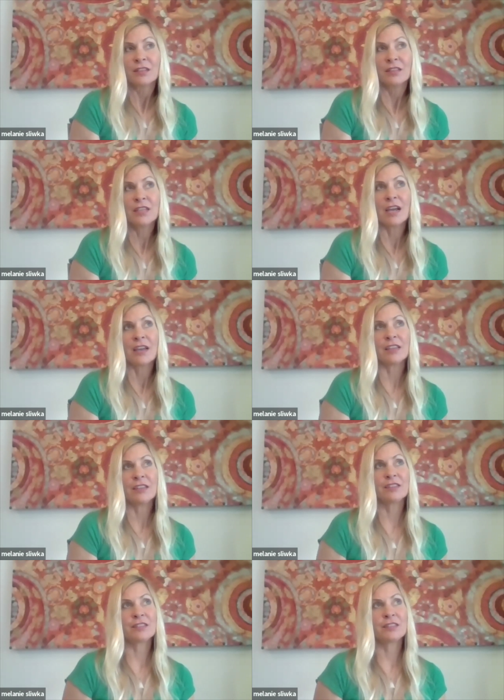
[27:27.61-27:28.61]
Yeah.
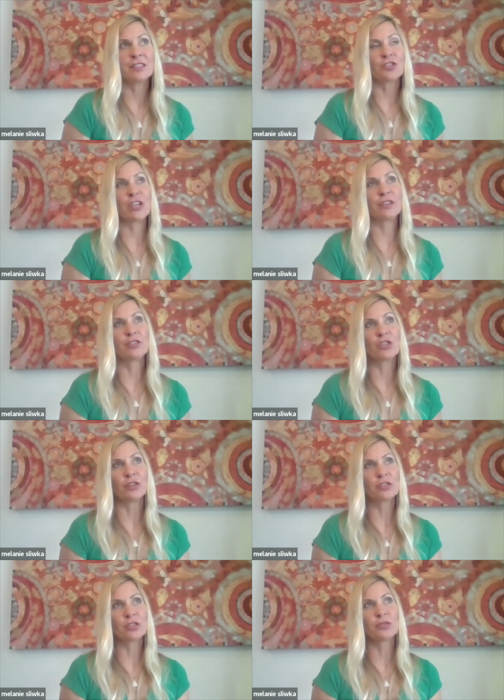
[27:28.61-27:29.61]
This challenge
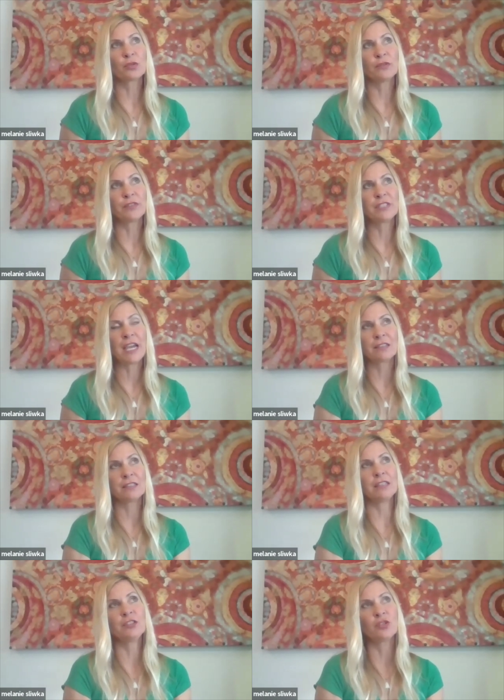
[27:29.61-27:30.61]
also sort of
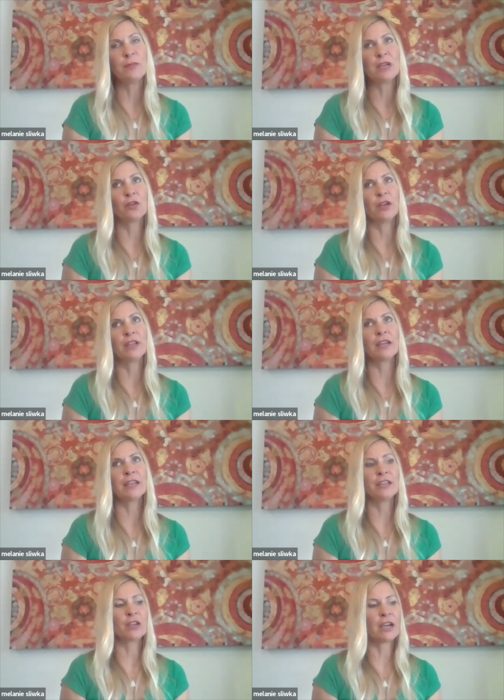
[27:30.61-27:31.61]
attacks each meal. And
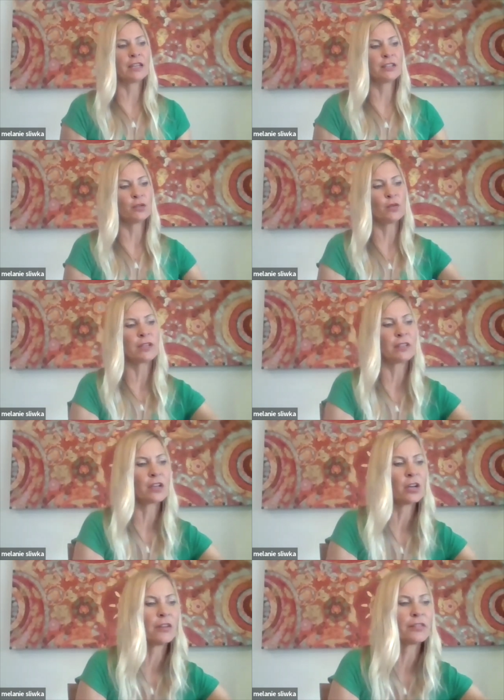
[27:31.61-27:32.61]
I don't want to
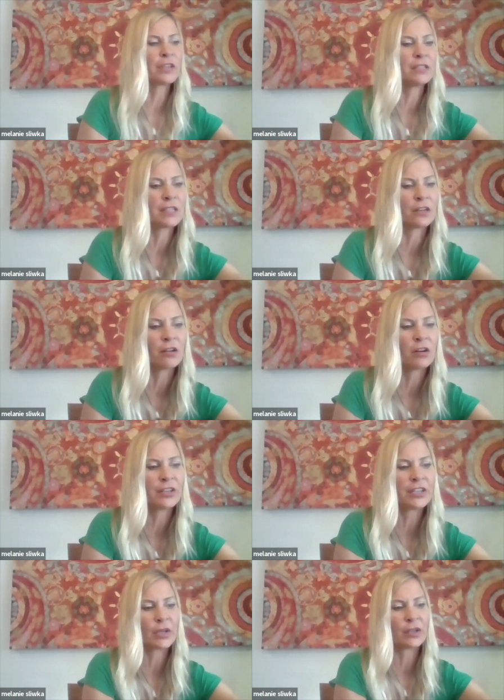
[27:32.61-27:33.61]
cut off kids that are
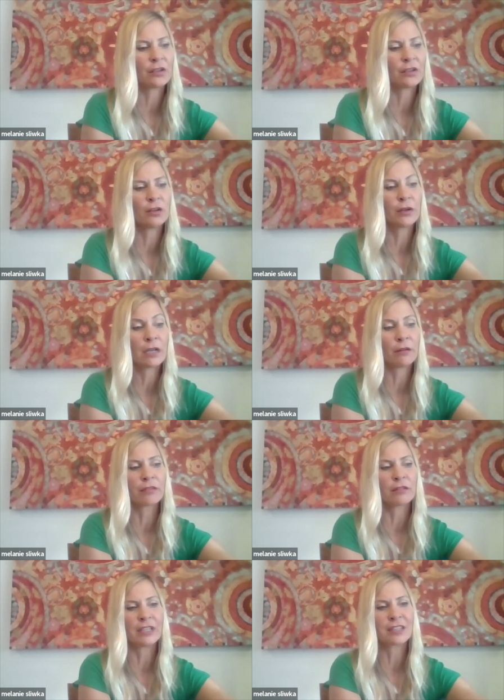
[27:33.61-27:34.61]
already eating, you know,
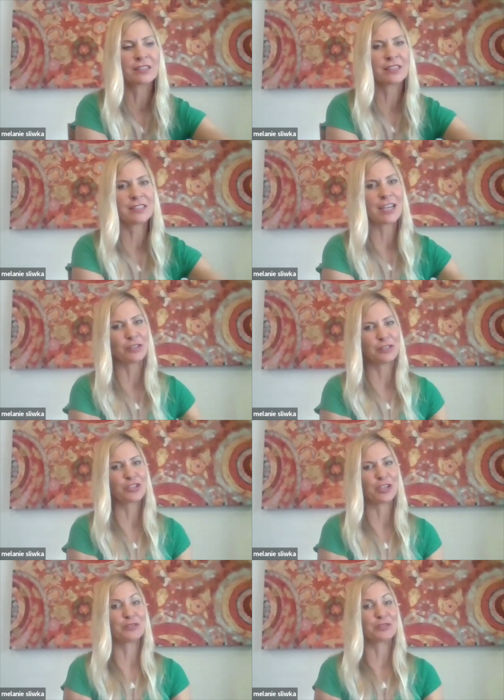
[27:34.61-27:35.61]
unhealthily, because this actually, the
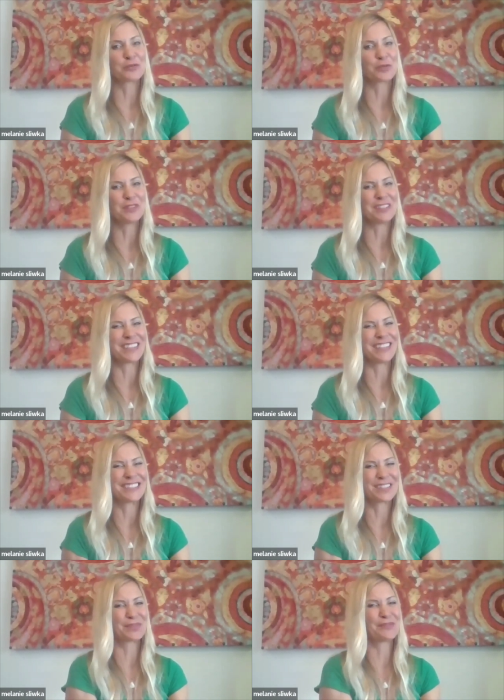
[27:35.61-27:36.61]
challenge is for these
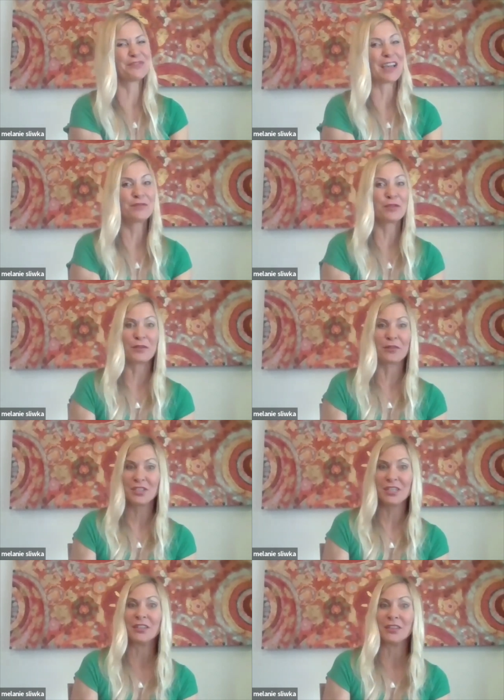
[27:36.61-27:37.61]
kids. It's from 5 to
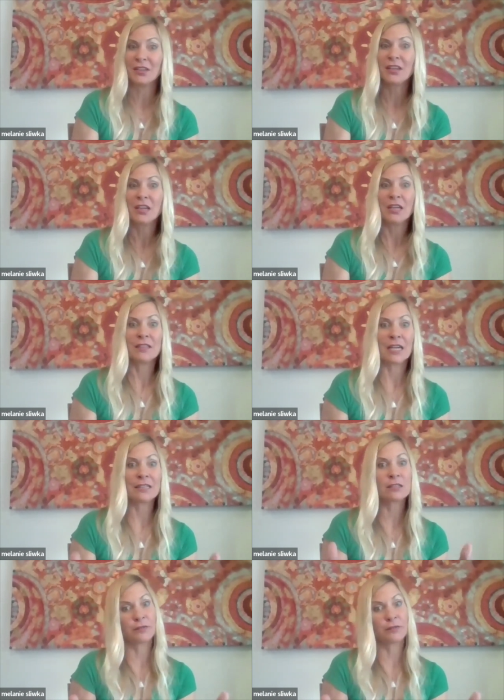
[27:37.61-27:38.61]
13.
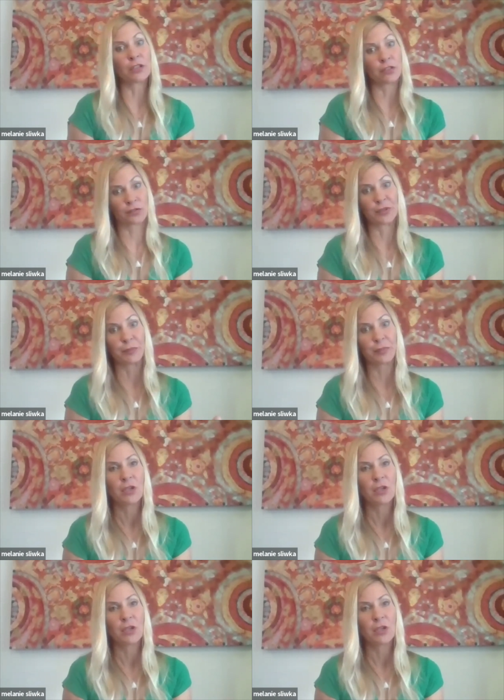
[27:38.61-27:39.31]
That's okay. The focus group.